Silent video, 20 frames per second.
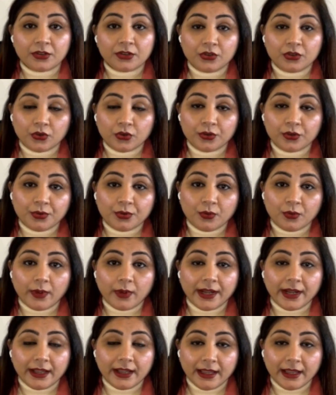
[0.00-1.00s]
Don't
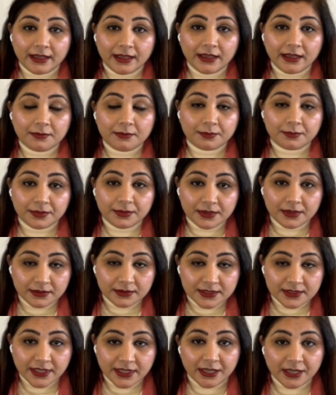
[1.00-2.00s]
provide any
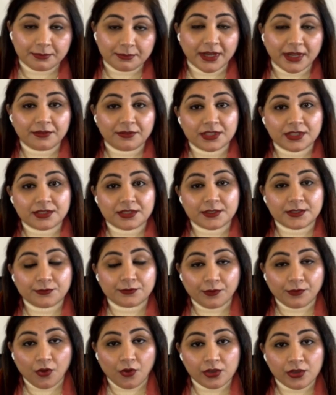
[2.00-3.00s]
statement which is
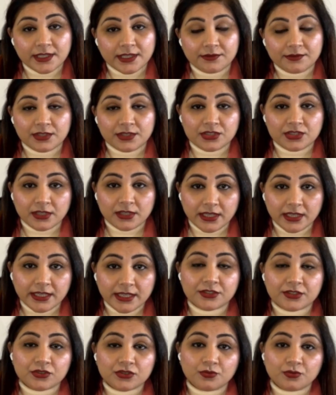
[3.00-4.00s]
false and which
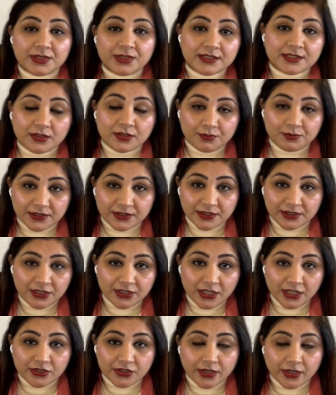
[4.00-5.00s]
leads to
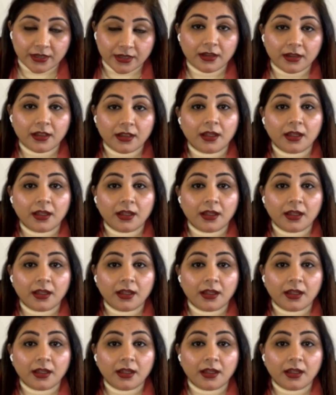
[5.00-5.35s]
misrepresentation,